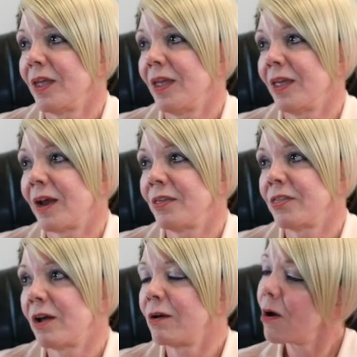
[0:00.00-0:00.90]
And I
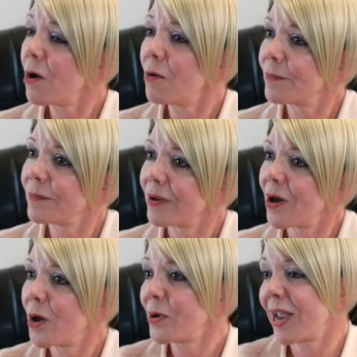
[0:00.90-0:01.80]
thought, oh,
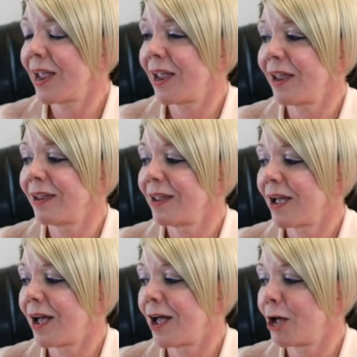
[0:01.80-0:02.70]
okay,
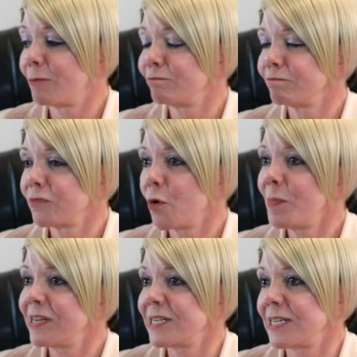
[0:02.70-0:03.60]

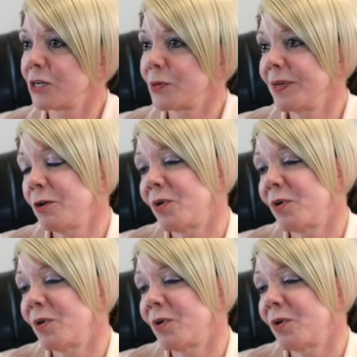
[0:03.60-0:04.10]
no big deal.